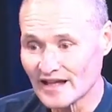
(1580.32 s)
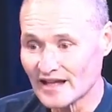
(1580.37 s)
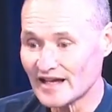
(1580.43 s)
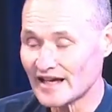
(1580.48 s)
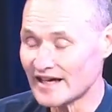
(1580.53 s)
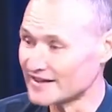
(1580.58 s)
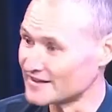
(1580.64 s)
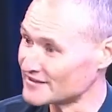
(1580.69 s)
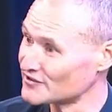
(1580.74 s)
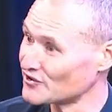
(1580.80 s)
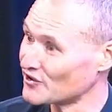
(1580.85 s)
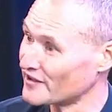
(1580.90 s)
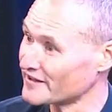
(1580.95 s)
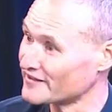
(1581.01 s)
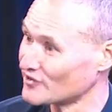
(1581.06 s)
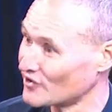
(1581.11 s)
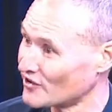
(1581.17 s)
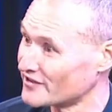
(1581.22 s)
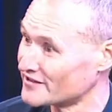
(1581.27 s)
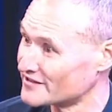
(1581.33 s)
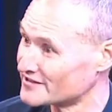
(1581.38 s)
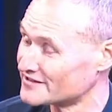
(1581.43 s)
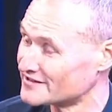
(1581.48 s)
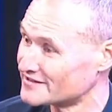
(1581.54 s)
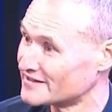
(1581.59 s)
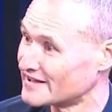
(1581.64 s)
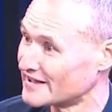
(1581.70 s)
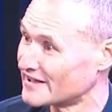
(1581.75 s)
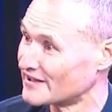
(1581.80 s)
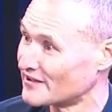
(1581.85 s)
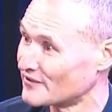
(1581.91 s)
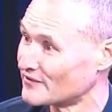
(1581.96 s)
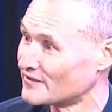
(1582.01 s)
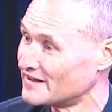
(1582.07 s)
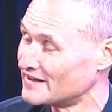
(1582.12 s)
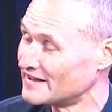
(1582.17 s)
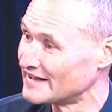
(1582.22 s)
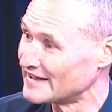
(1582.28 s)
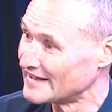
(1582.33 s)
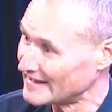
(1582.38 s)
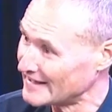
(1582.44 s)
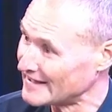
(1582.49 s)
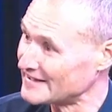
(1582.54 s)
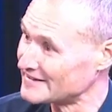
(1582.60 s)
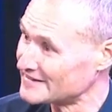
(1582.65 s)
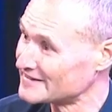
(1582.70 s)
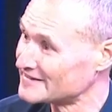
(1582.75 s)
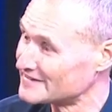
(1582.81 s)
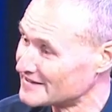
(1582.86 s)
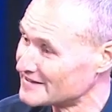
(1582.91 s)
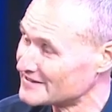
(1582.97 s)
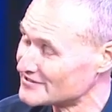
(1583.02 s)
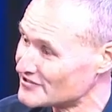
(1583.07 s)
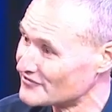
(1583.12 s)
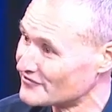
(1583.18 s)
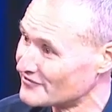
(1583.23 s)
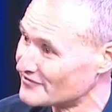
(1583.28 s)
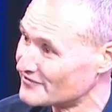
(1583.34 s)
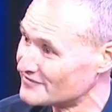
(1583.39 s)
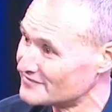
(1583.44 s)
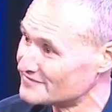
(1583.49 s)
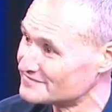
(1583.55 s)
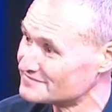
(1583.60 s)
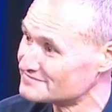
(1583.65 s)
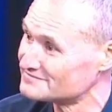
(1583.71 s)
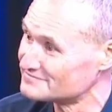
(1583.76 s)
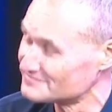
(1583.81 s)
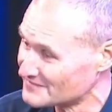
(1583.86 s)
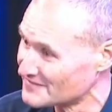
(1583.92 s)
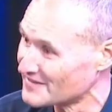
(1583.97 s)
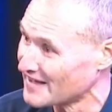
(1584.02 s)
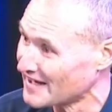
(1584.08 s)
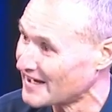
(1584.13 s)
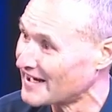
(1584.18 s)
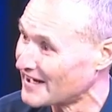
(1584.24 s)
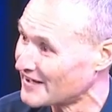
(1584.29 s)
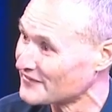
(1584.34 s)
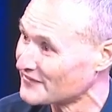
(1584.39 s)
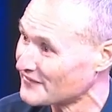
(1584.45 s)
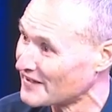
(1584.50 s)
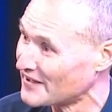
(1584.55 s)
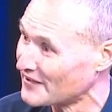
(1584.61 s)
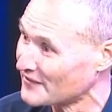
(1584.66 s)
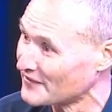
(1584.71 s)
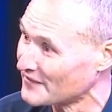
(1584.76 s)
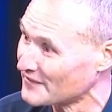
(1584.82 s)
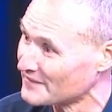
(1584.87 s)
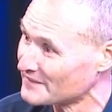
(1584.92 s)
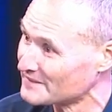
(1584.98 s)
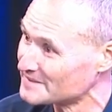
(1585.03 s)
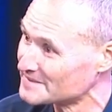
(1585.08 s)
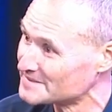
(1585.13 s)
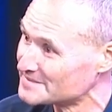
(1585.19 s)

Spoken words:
And it's like God has now entered the heart of Arron.